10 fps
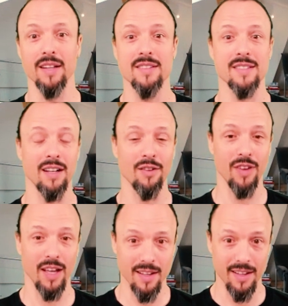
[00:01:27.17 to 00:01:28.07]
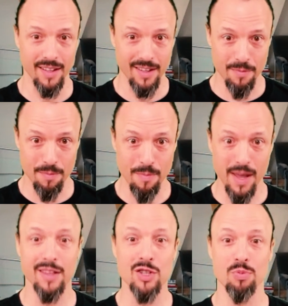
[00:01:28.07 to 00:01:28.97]
It's kind of like
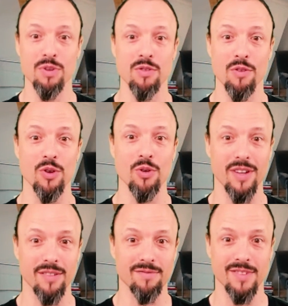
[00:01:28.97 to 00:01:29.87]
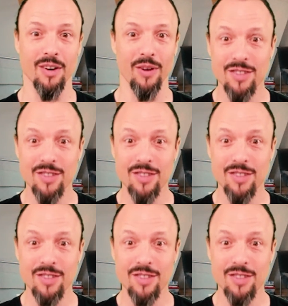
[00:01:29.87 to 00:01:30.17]
make the sprint review you know,